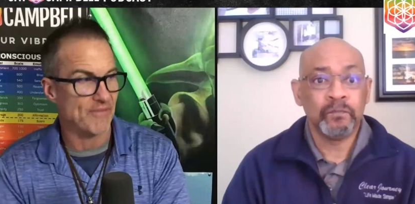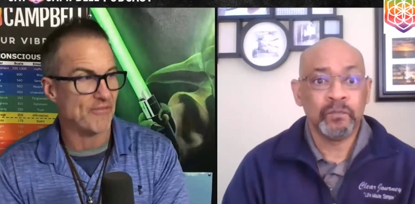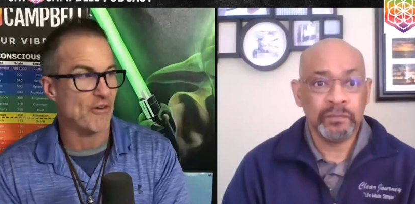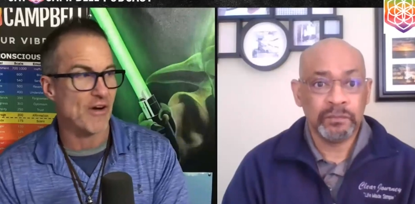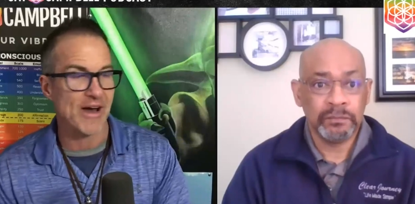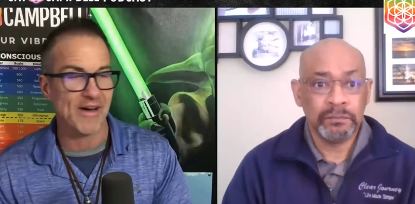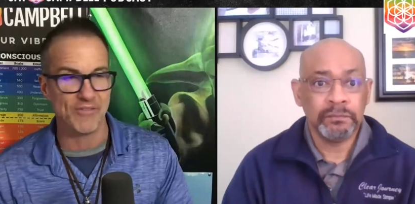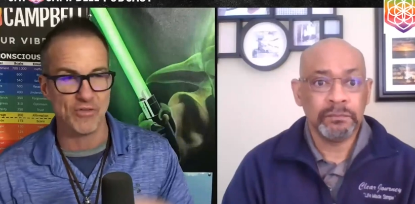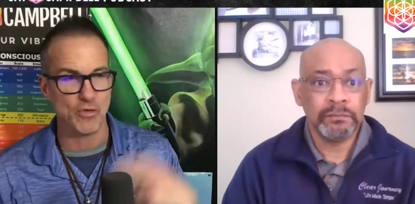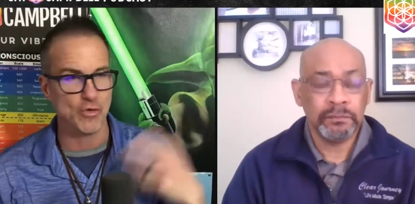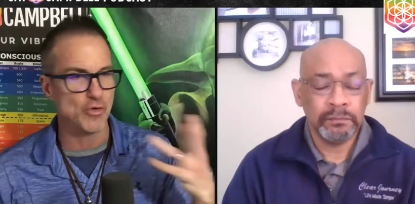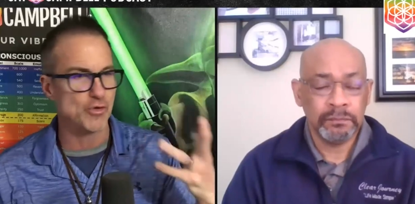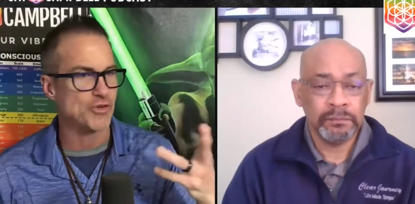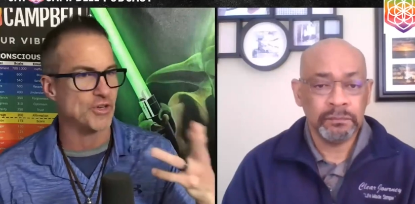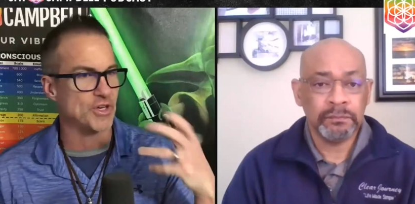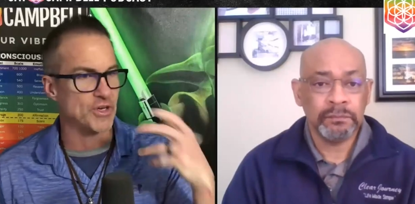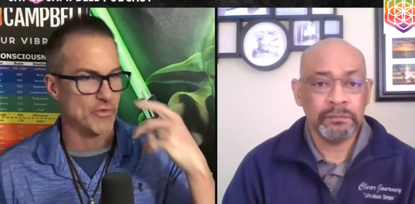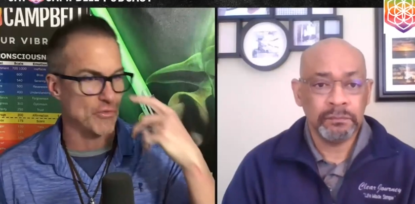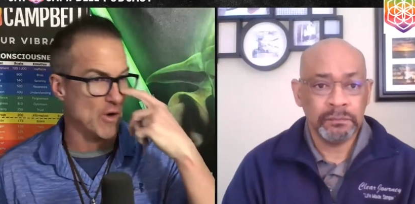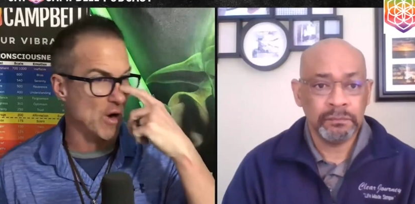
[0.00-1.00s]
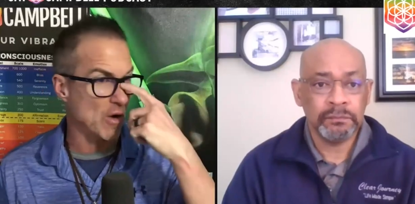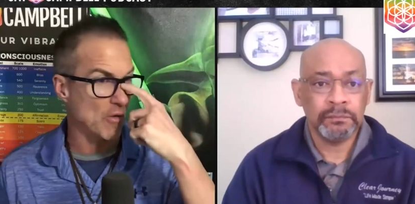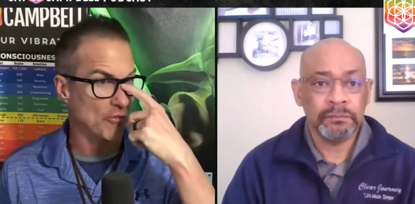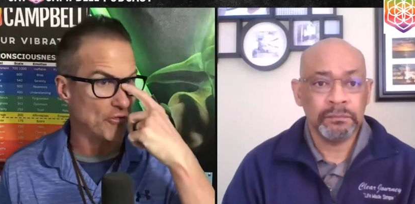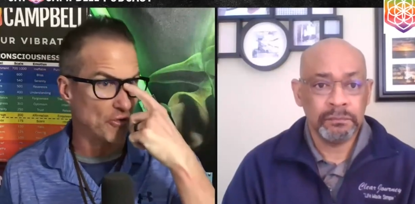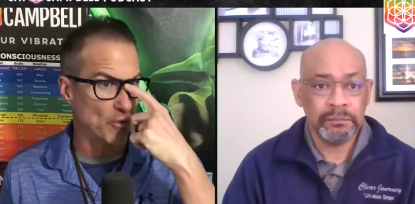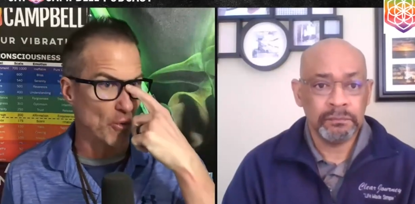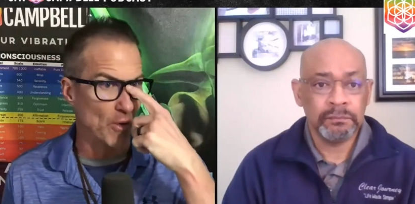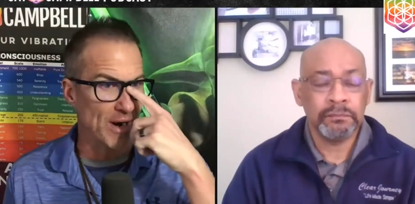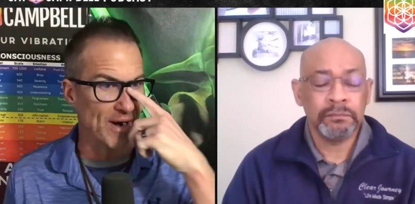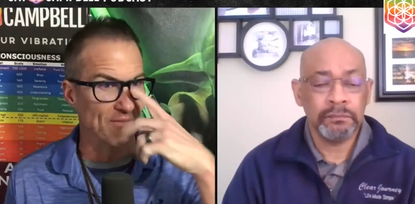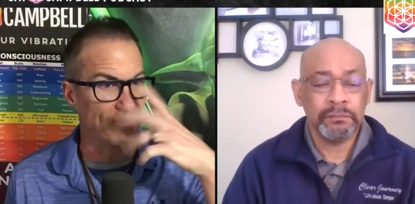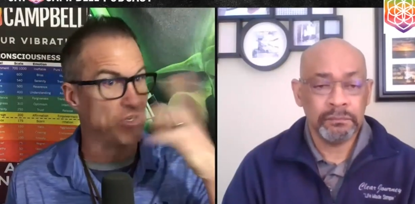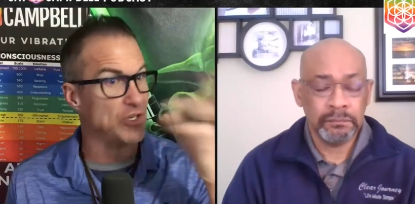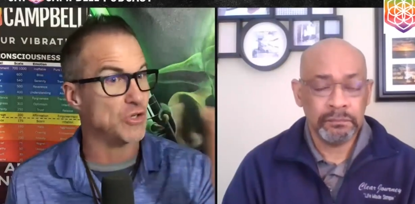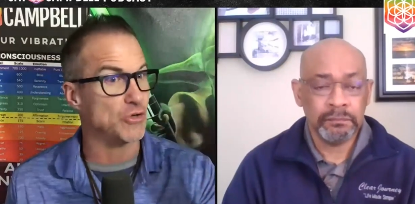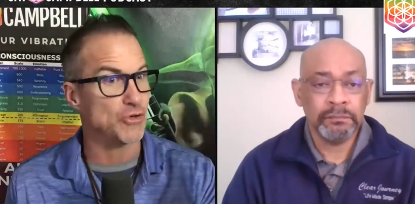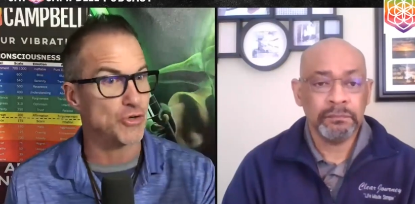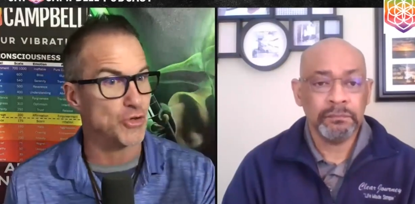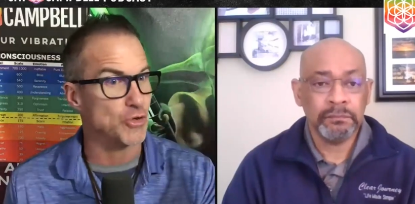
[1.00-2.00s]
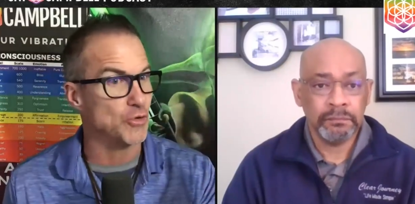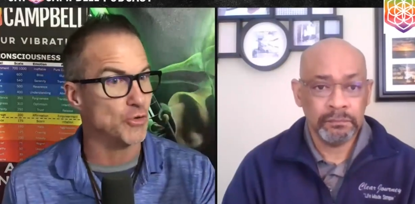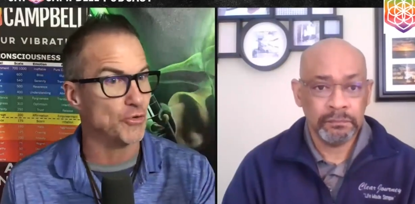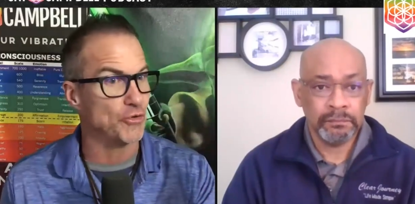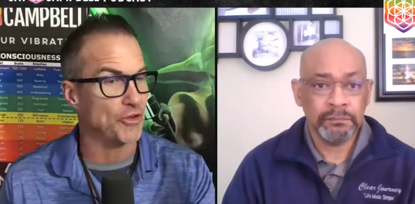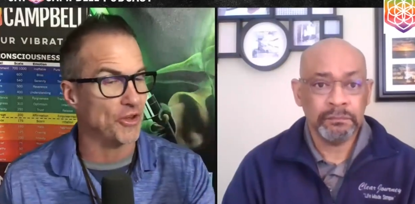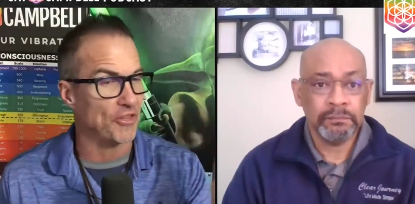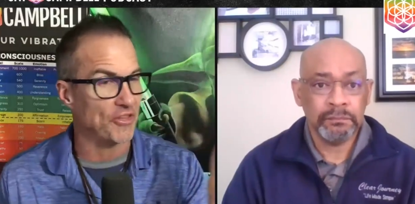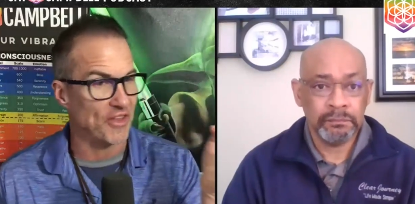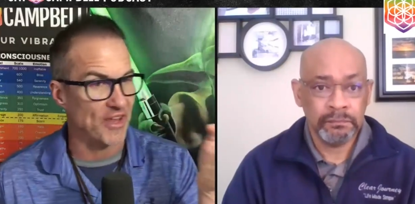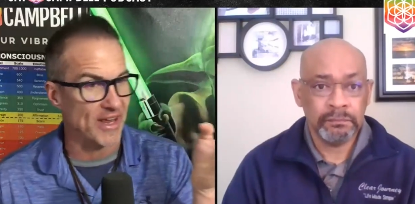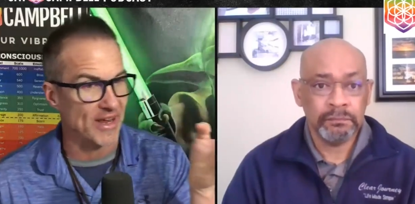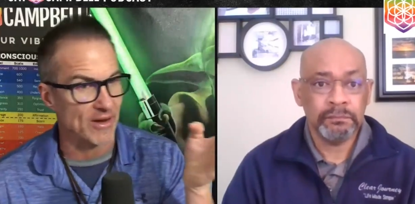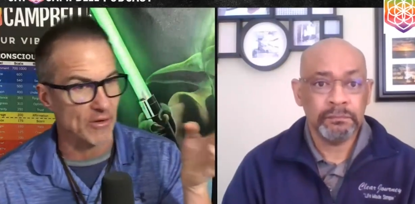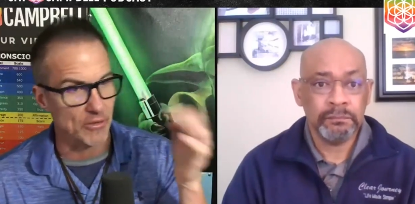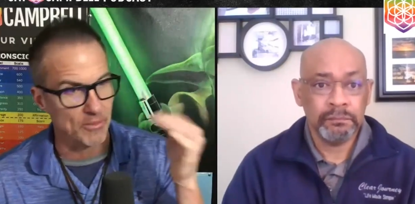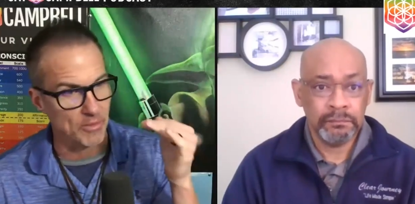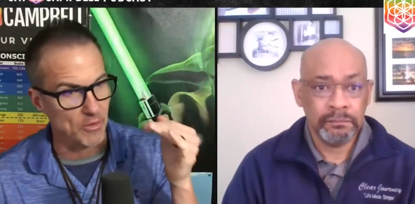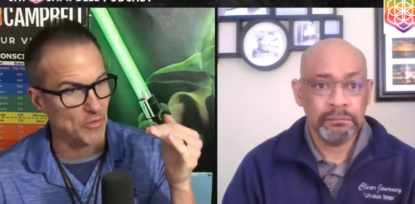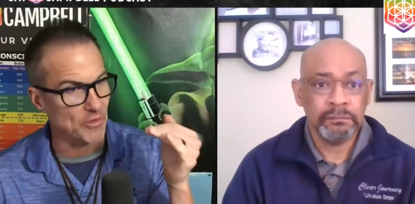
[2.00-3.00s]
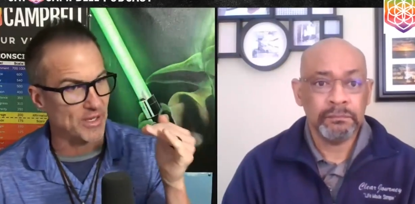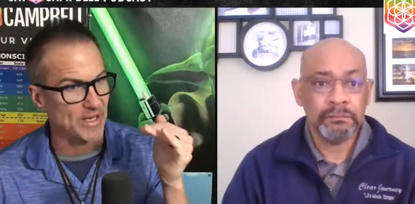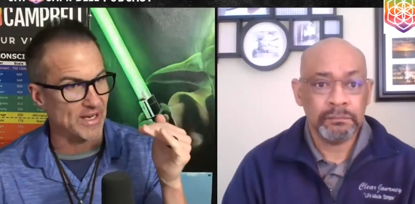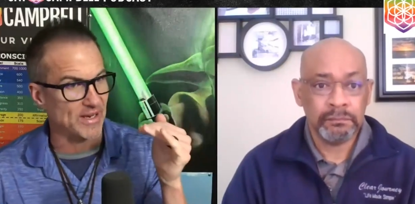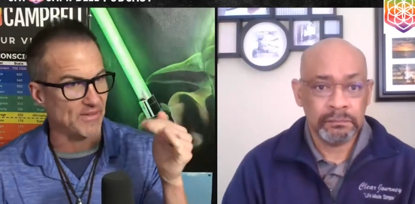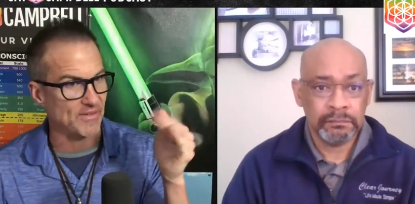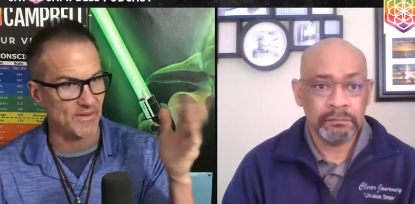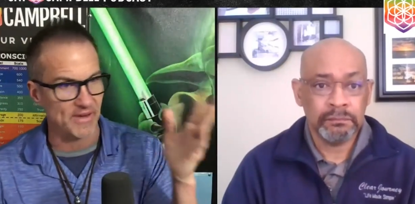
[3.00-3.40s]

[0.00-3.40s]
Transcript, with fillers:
Speaker 1: For evolution and growth. So whatever you choose to think or believe